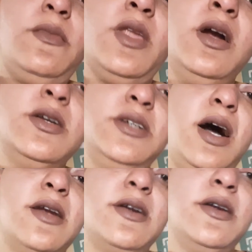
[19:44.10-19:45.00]
her
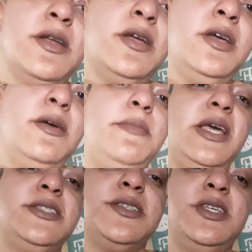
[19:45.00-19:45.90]
daughter
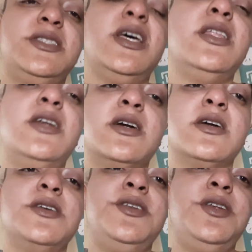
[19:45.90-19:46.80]
basically is telling
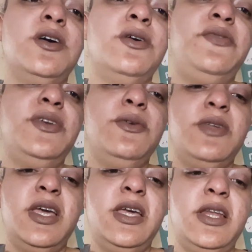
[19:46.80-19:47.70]
her, if you
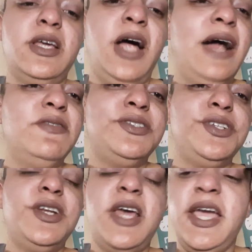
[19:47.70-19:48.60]
can't, after
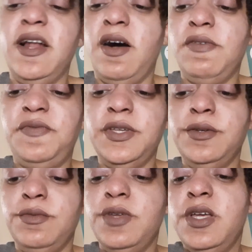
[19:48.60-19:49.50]
she done ate all the
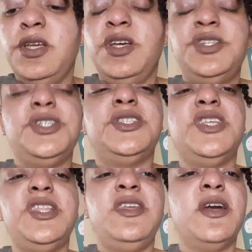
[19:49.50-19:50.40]
food, she's
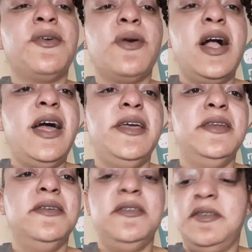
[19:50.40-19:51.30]
sitting there crying,